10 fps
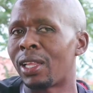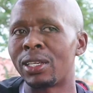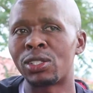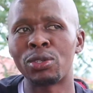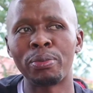And
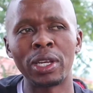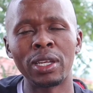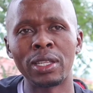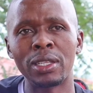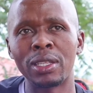
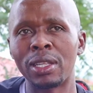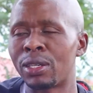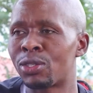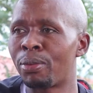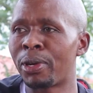there
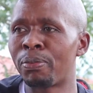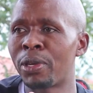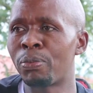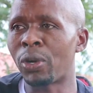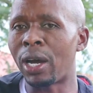are too many
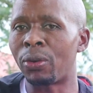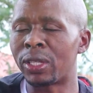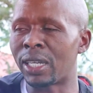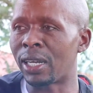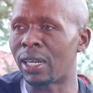people
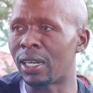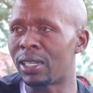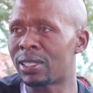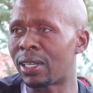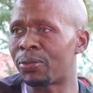out there
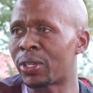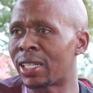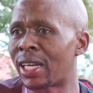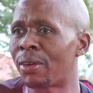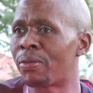in South
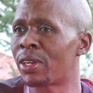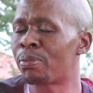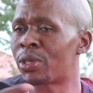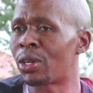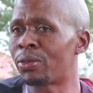Africa that are very
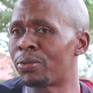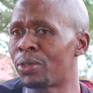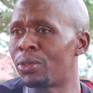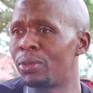proud of you.